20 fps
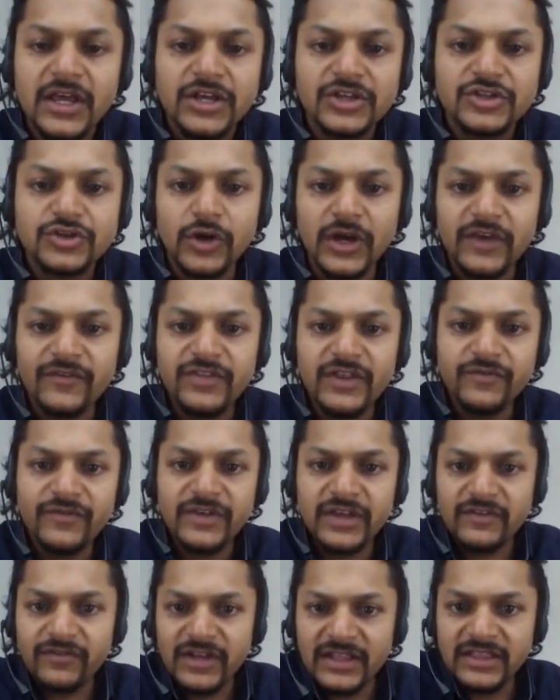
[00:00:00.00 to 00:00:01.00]
So if the
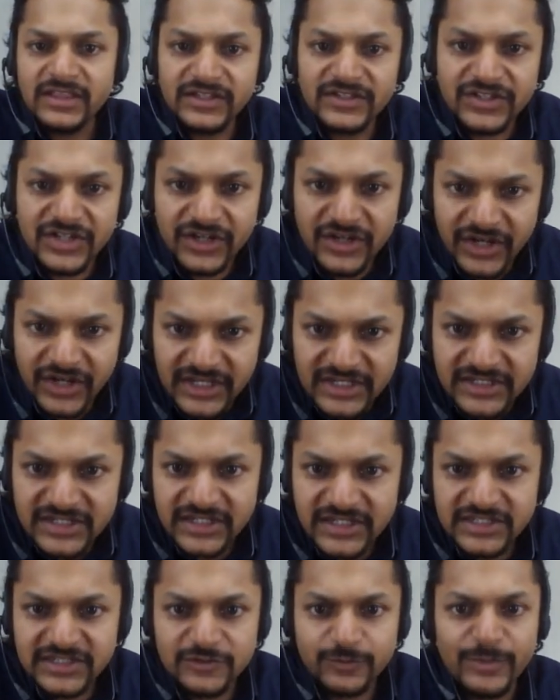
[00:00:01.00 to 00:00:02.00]
wavelength is
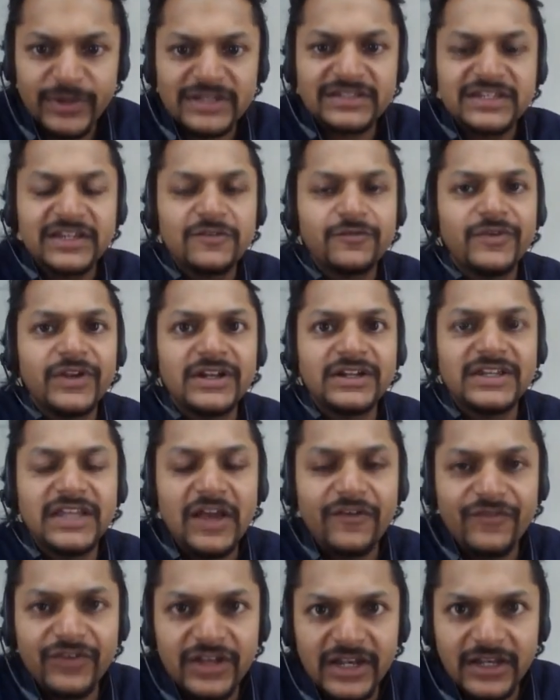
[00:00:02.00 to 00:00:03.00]
decreased, spacing will
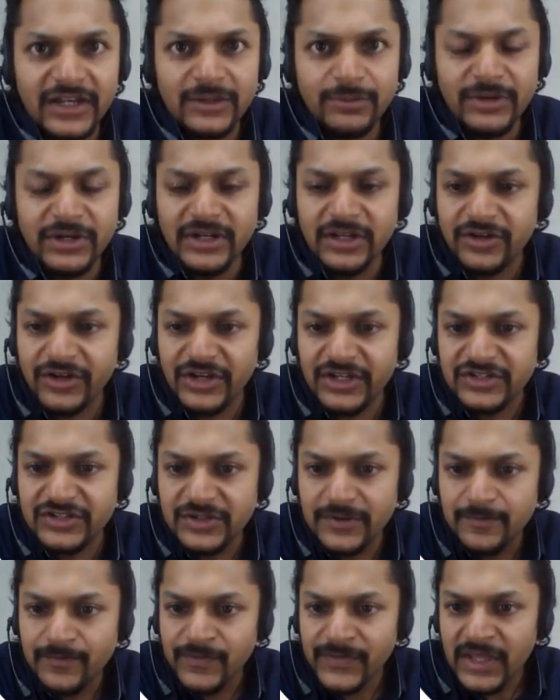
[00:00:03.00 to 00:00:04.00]
definitely be decreased.
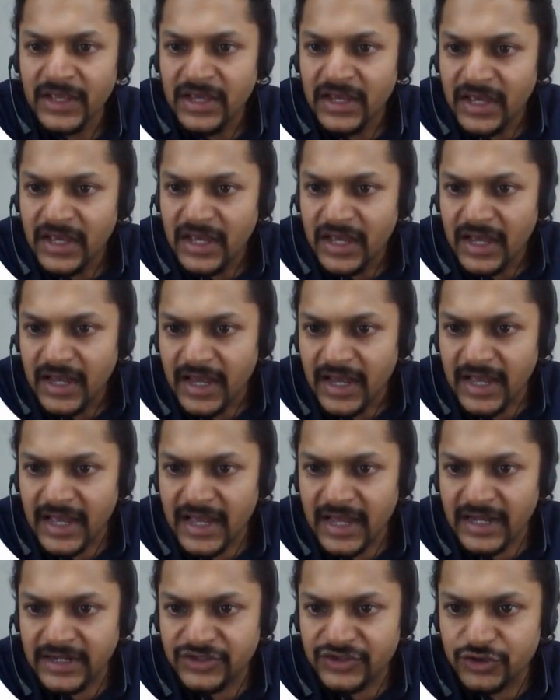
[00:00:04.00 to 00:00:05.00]

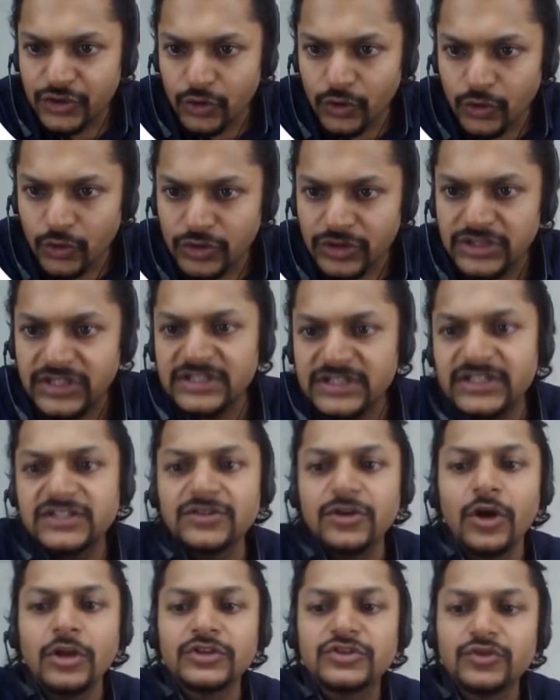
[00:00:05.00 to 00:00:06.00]
And so this is
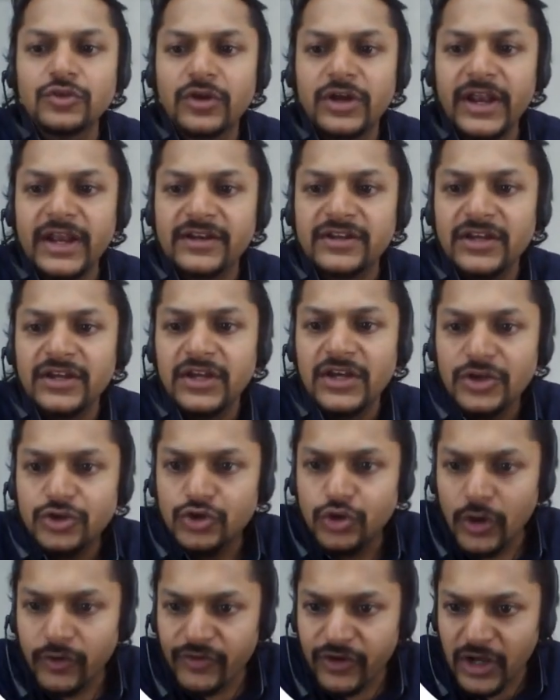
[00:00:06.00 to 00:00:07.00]
also correct.
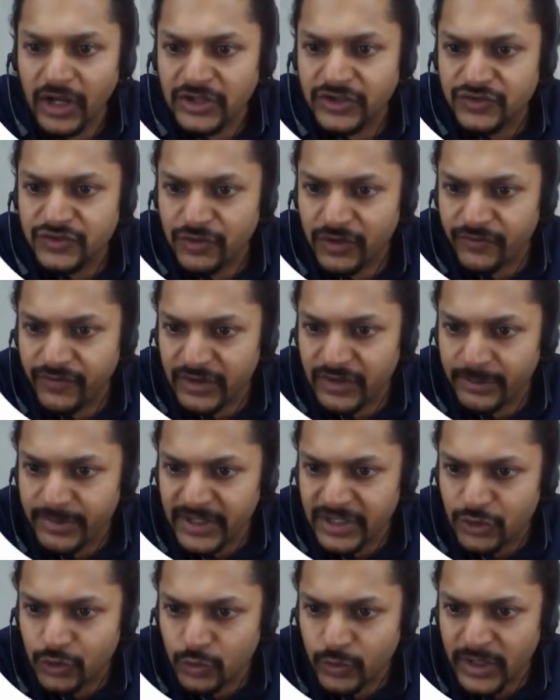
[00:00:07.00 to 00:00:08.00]
So our answer will be
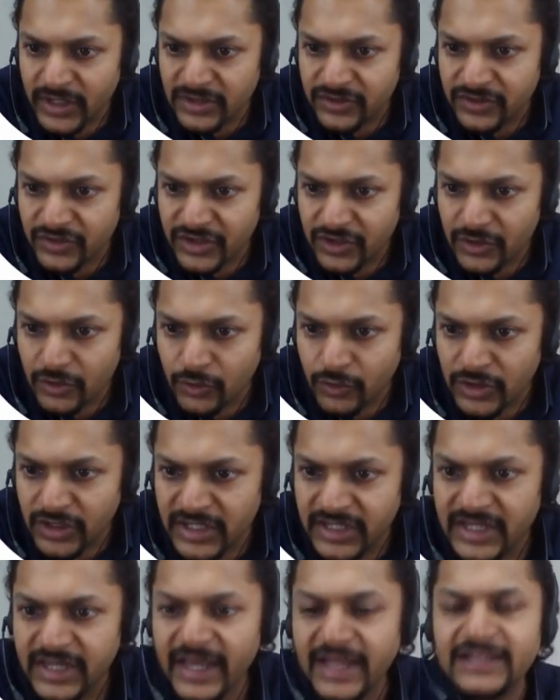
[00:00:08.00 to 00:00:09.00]
2 and 3
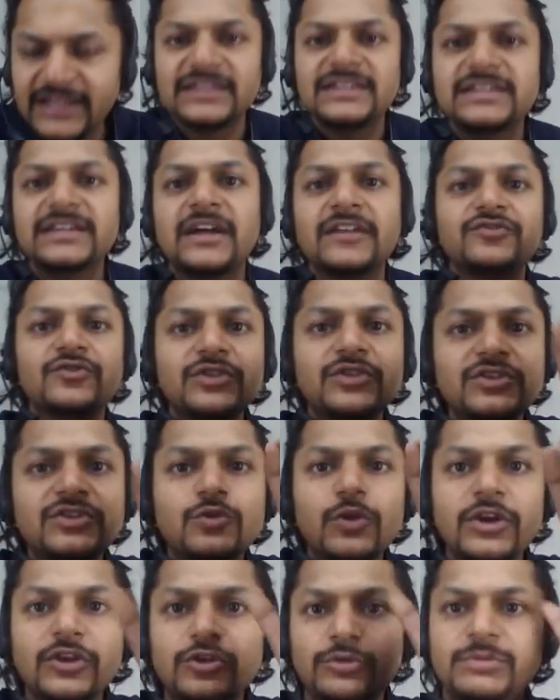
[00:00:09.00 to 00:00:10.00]
only, hence the answer is
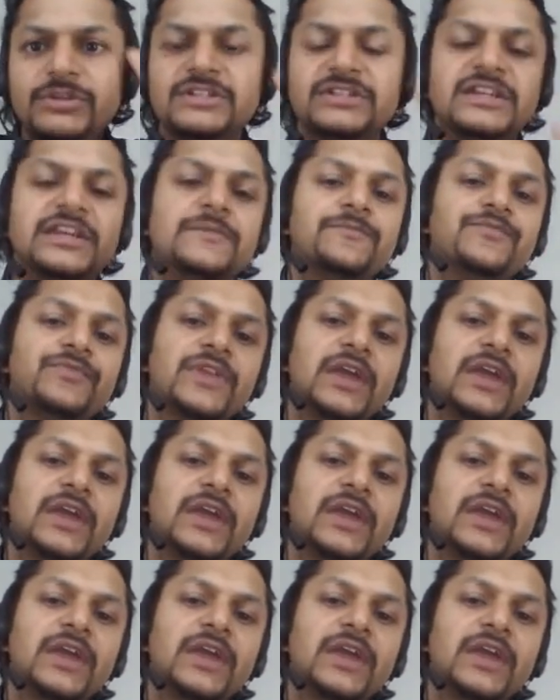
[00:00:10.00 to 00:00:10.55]
going to be C.